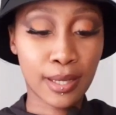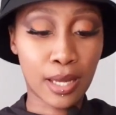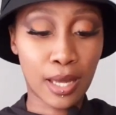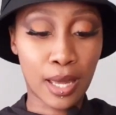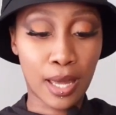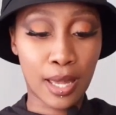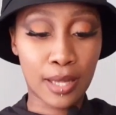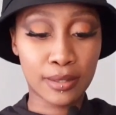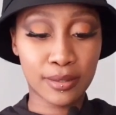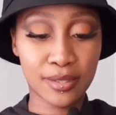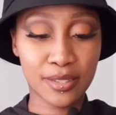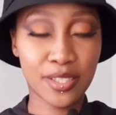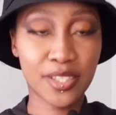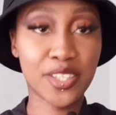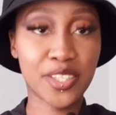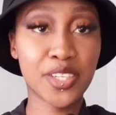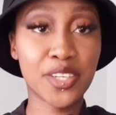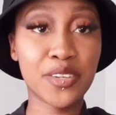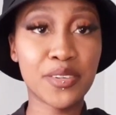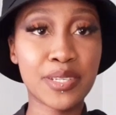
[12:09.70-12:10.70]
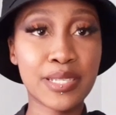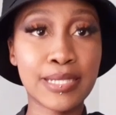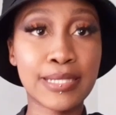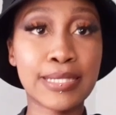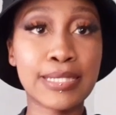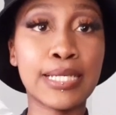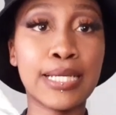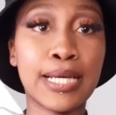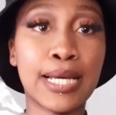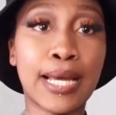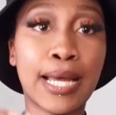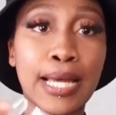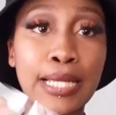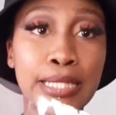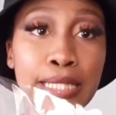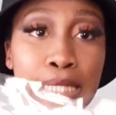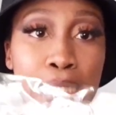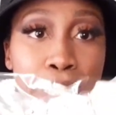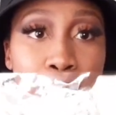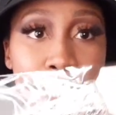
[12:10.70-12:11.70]
And here is
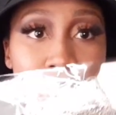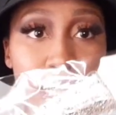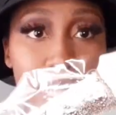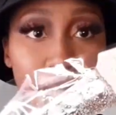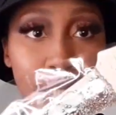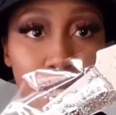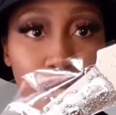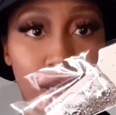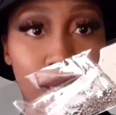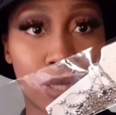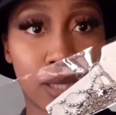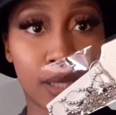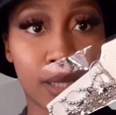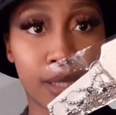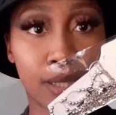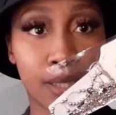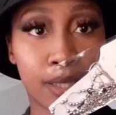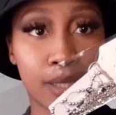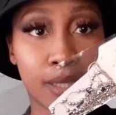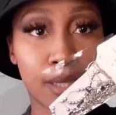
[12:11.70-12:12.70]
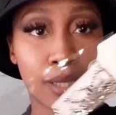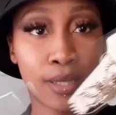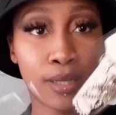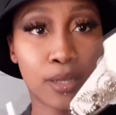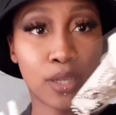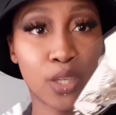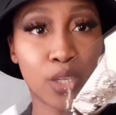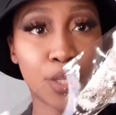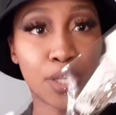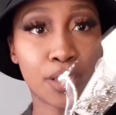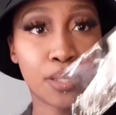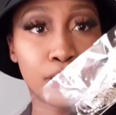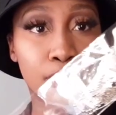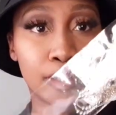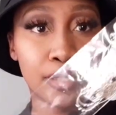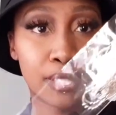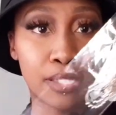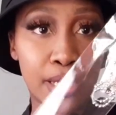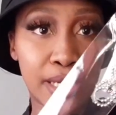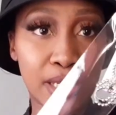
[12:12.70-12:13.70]
another
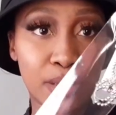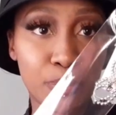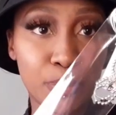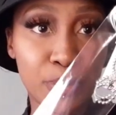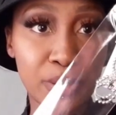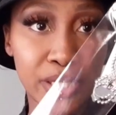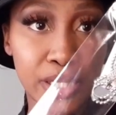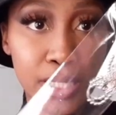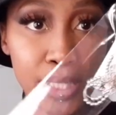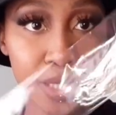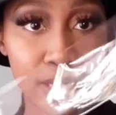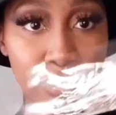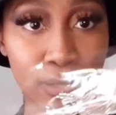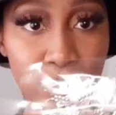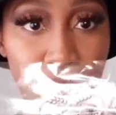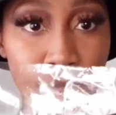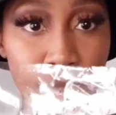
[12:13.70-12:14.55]
neck piece.